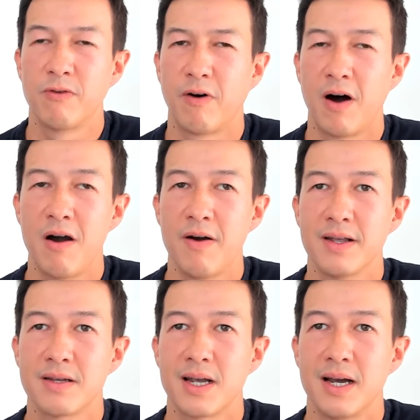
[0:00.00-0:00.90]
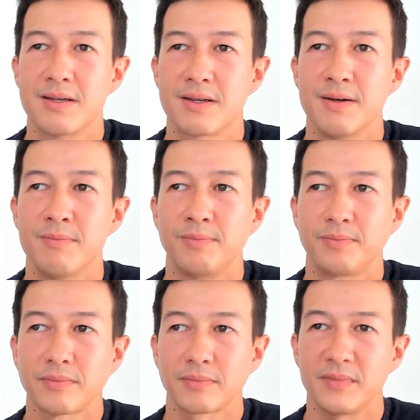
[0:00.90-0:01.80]
far in a sense. And
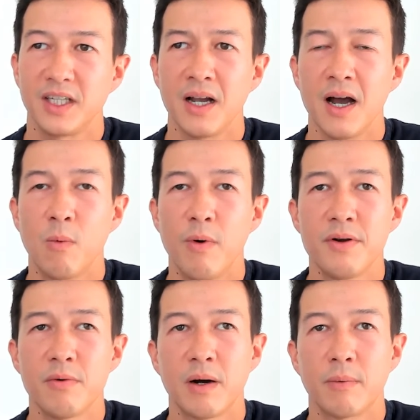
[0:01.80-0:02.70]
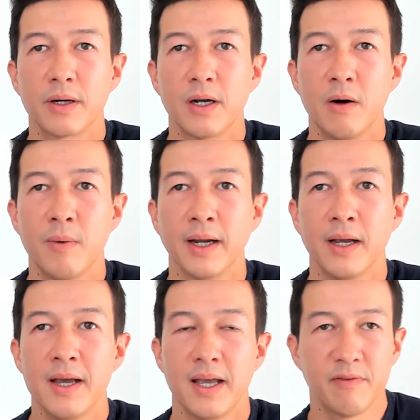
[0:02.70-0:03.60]
I wonder where we're
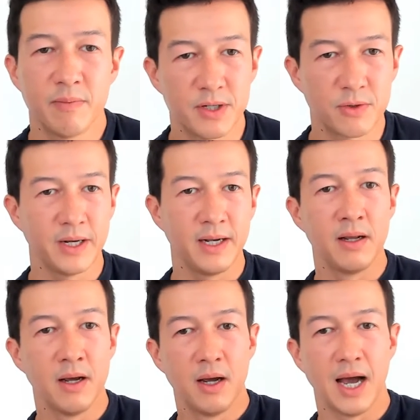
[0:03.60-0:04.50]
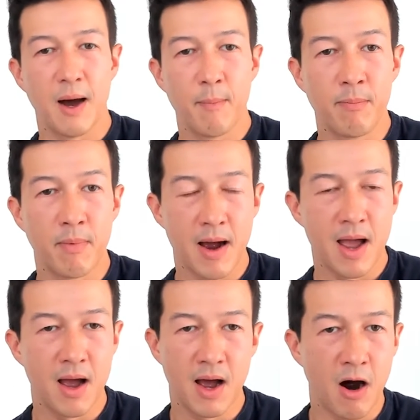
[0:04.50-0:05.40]
going. Even between
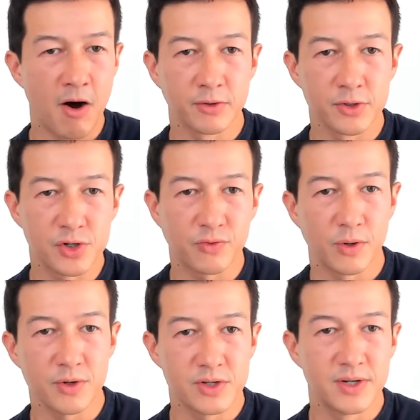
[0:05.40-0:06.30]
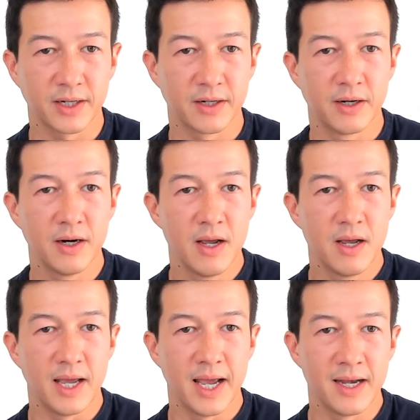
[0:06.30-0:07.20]
Arnold Schwarzenegger
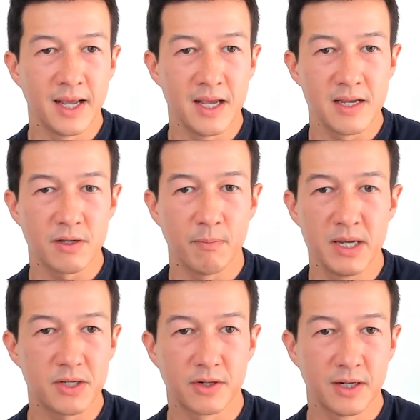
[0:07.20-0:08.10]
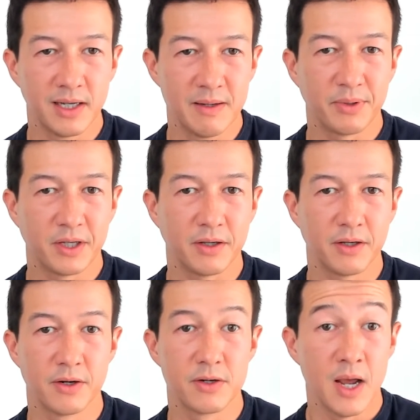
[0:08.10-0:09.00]
and his Mr. Olympia
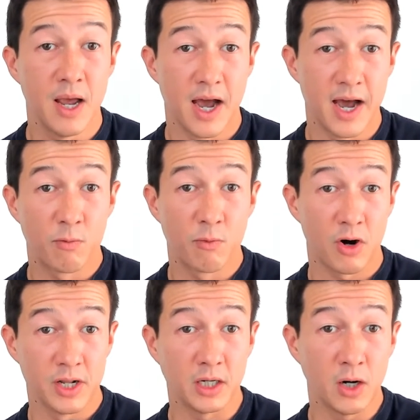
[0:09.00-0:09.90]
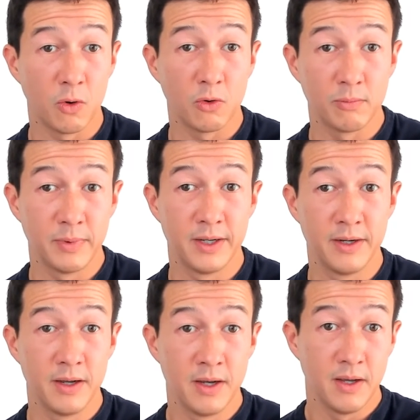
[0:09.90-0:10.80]
years and Ronnie
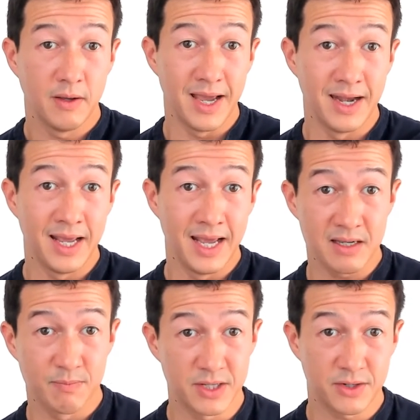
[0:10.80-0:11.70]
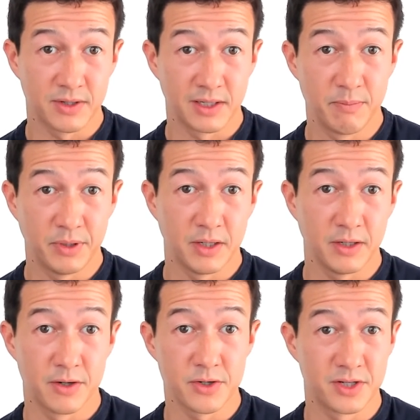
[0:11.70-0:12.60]
Coleman and his Mr. Olympia
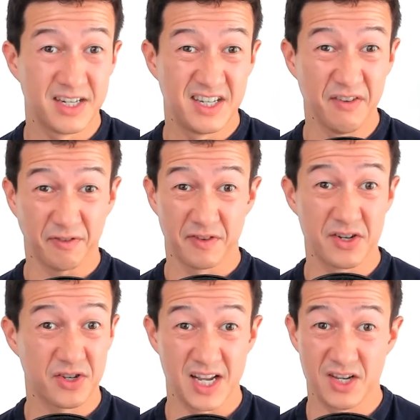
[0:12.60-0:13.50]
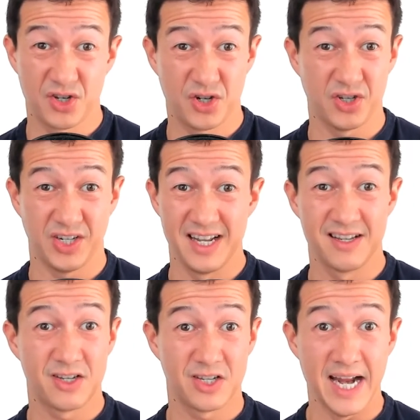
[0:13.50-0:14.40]
years, the difference is just
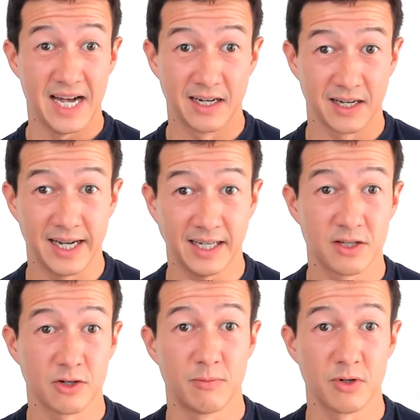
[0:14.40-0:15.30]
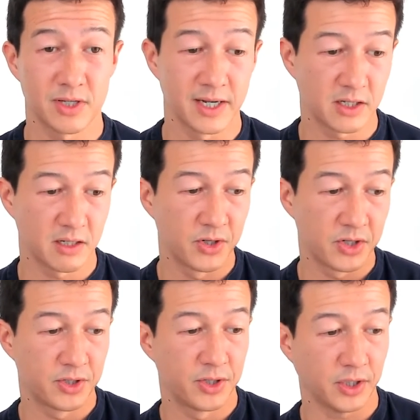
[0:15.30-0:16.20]
insane. Like, it's almost like someone
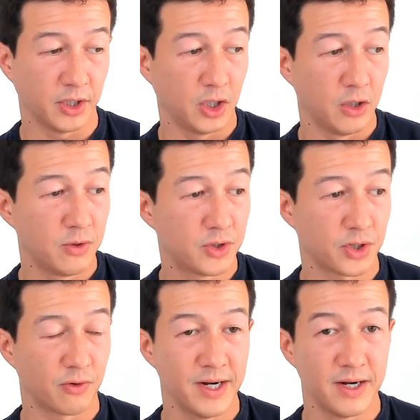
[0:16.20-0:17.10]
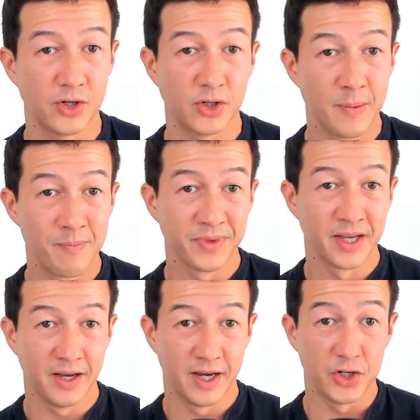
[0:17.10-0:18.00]
just took a huge syringe
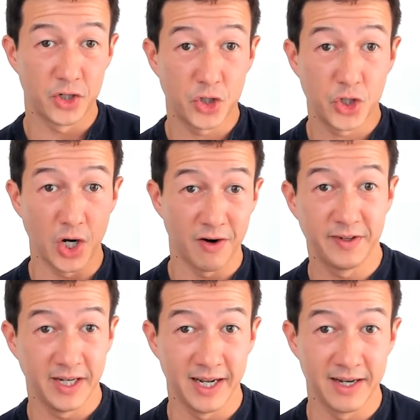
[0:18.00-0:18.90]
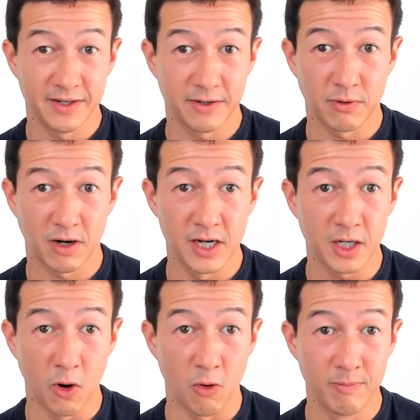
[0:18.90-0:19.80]
and just shoved it into Ronnie
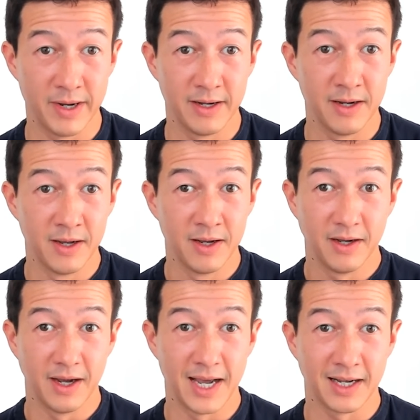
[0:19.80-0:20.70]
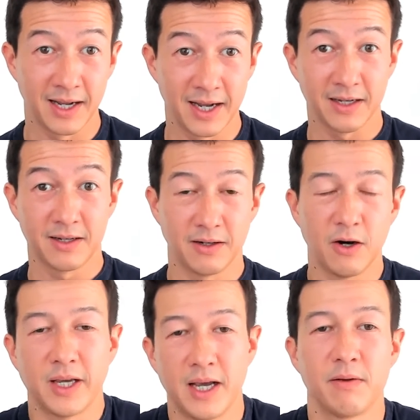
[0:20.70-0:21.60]
Coleman and like,
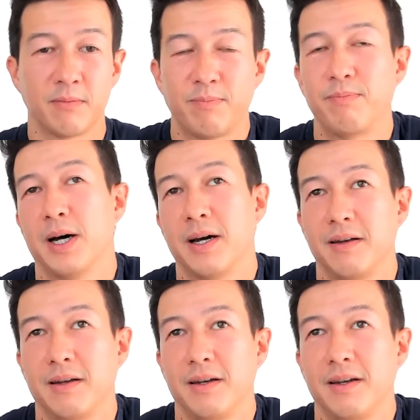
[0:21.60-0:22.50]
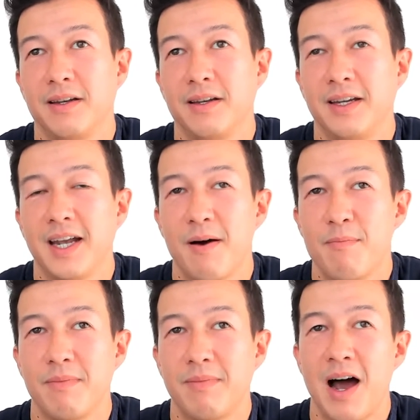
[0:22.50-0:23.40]
okay, but yeah,
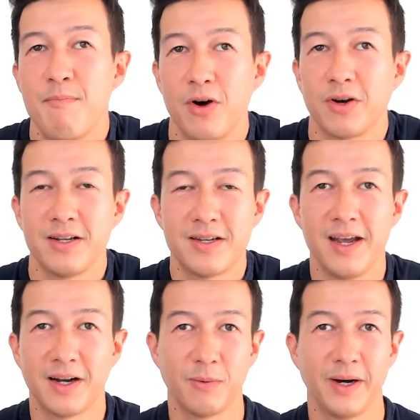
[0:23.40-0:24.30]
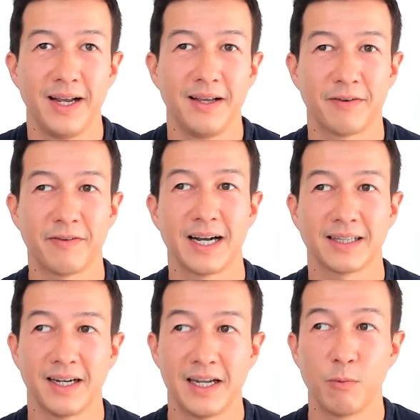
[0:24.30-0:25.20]
I'm not going to take away the
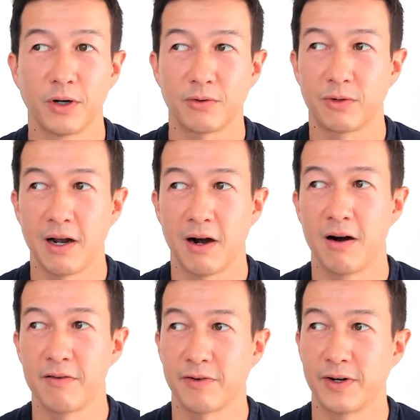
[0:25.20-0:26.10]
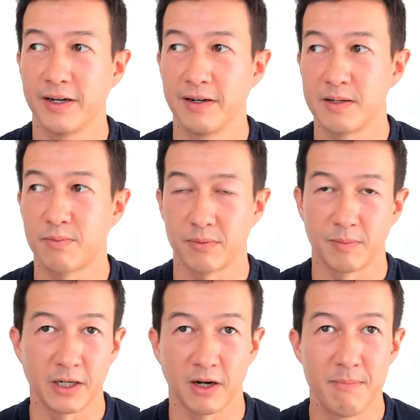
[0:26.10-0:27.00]
fact that he worked really hard for it and he's
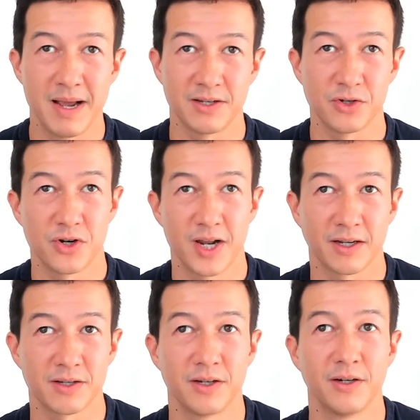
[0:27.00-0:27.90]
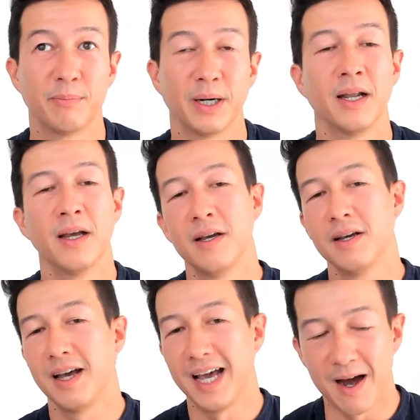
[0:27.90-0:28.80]
probably got amazing genetics too. But
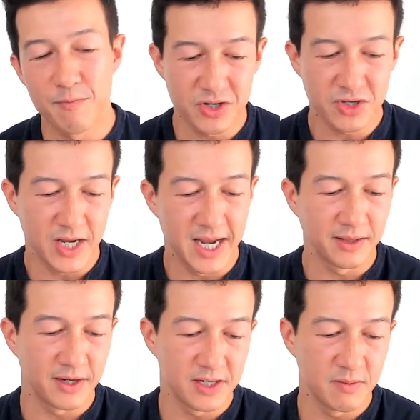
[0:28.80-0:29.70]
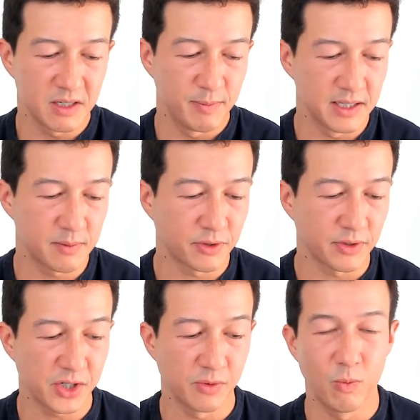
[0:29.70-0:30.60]
I'm just saying there seems to be this
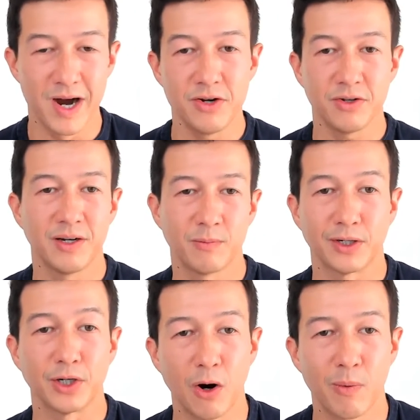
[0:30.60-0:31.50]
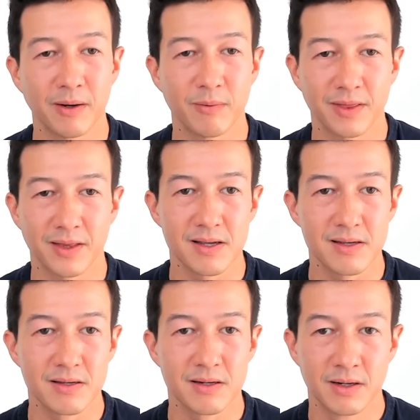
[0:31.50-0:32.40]
progression. Where do you think we're going with
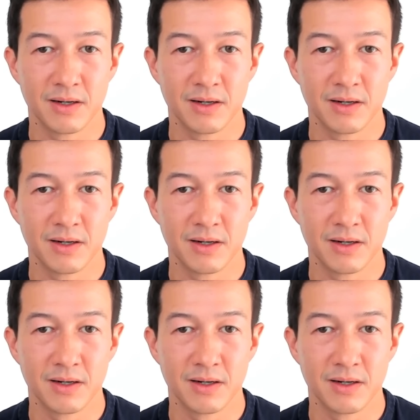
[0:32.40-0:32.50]
this?